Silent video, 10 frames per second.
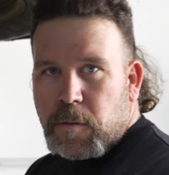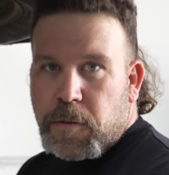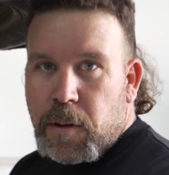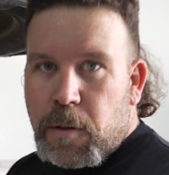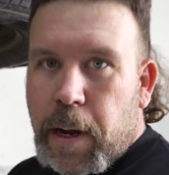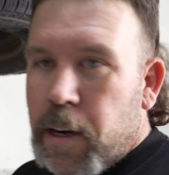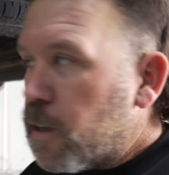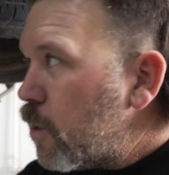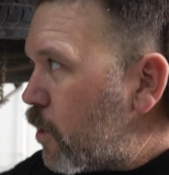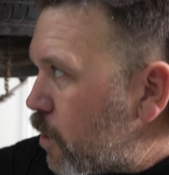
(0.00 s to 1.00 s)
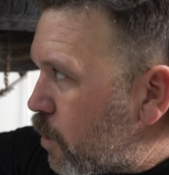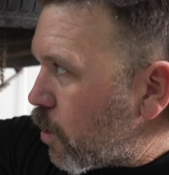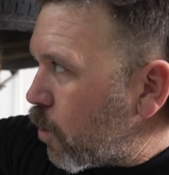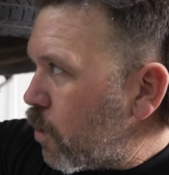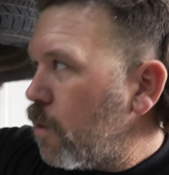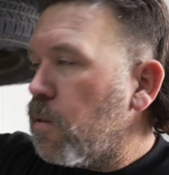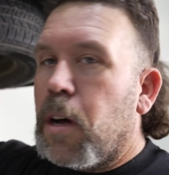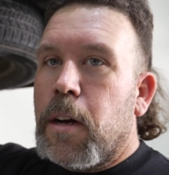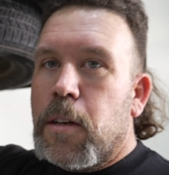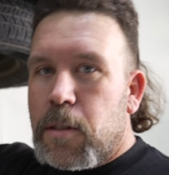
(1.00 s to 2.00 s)
For the record, totally
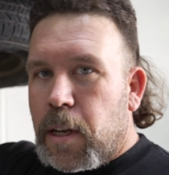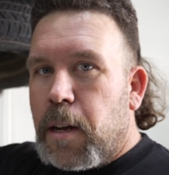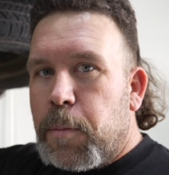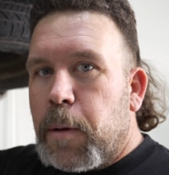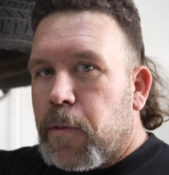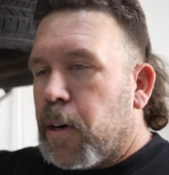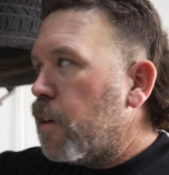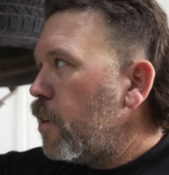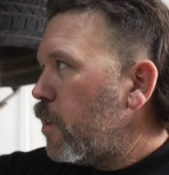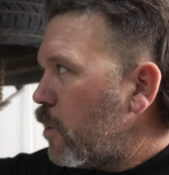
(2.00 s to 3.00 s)
wrong setup up front.